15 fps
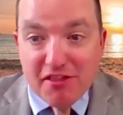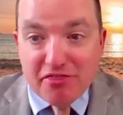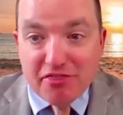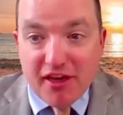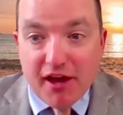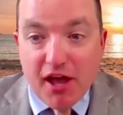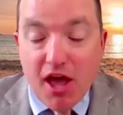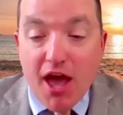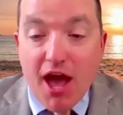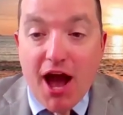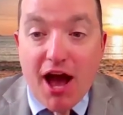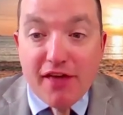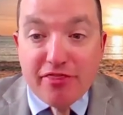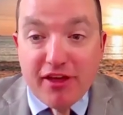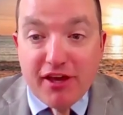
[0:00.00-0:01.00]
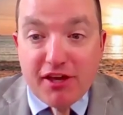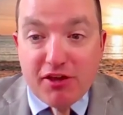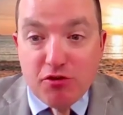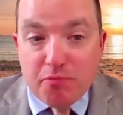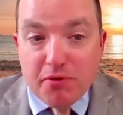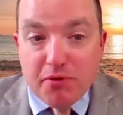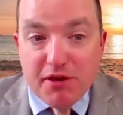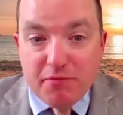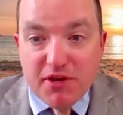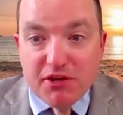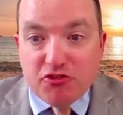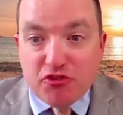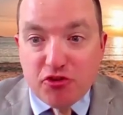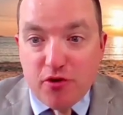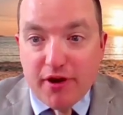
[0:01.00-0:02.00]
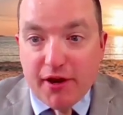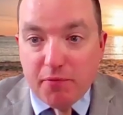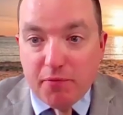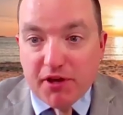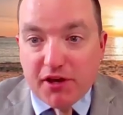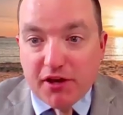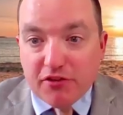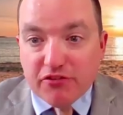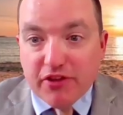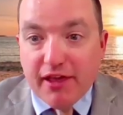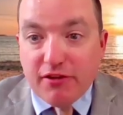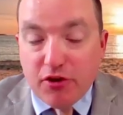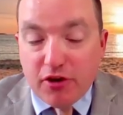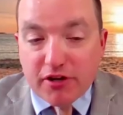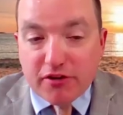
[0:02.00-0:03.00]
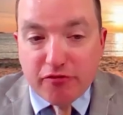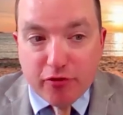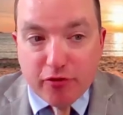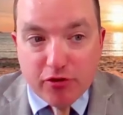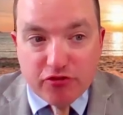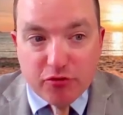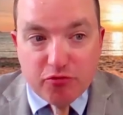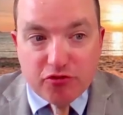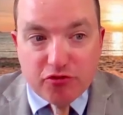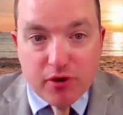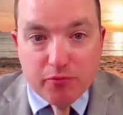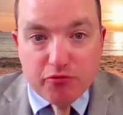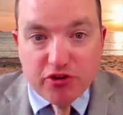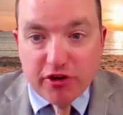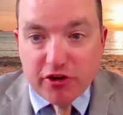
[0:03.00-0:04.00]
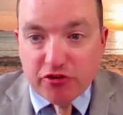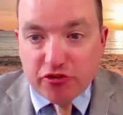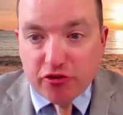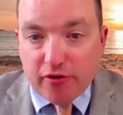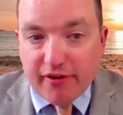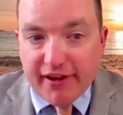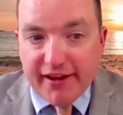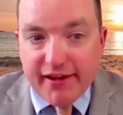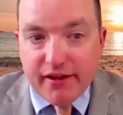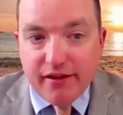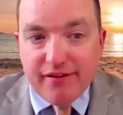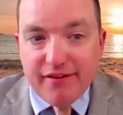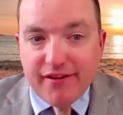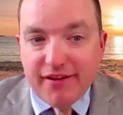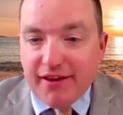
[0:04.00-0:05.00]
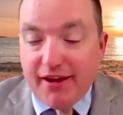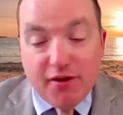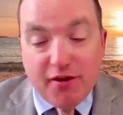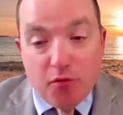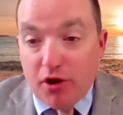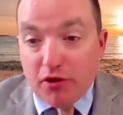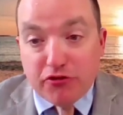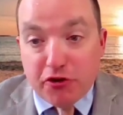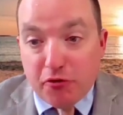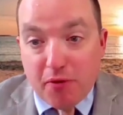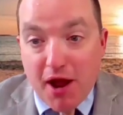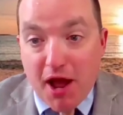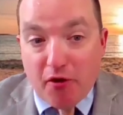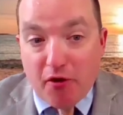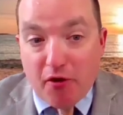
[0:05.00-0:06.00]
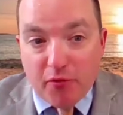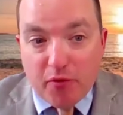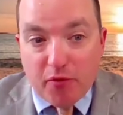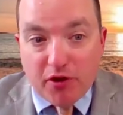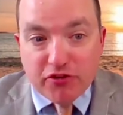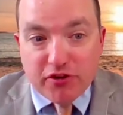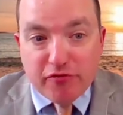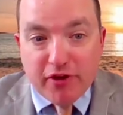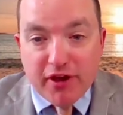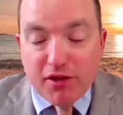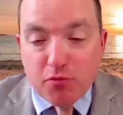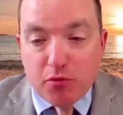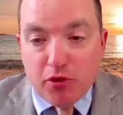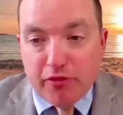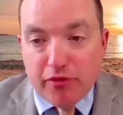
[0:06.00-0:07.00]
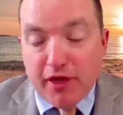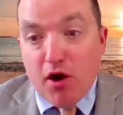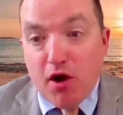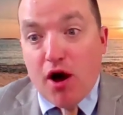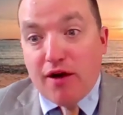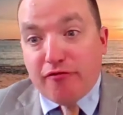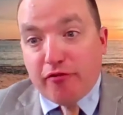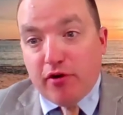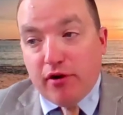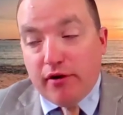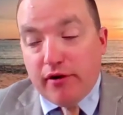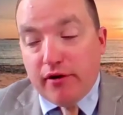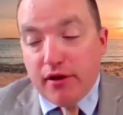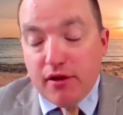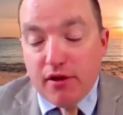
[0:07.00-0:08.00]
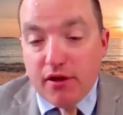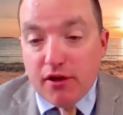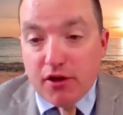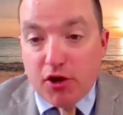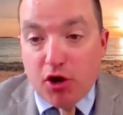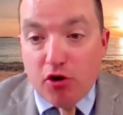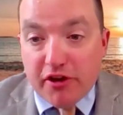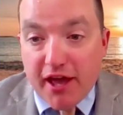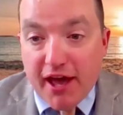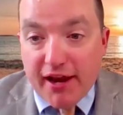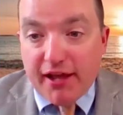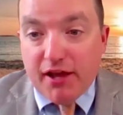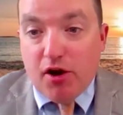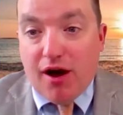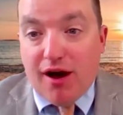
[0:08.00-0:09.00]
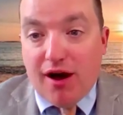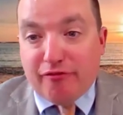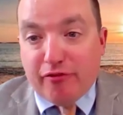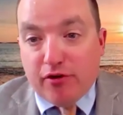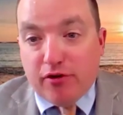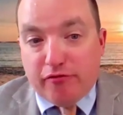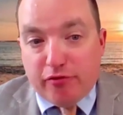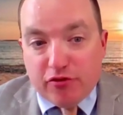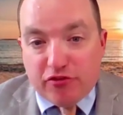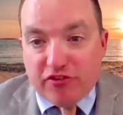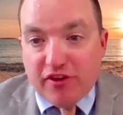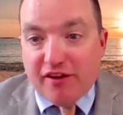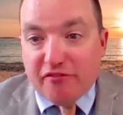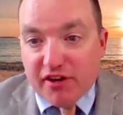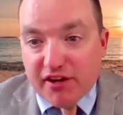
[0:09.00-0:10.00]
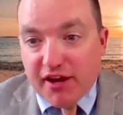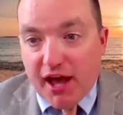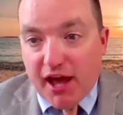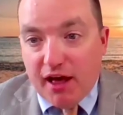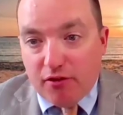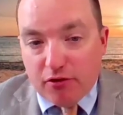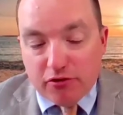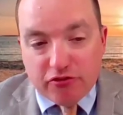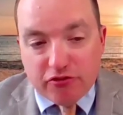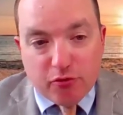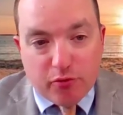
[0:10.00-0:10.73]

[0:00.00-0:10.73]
anything. I think you beat me to it because I looked for subscription attorney and it wasn't around. It wasn't available. GoDaddy offered for $70 to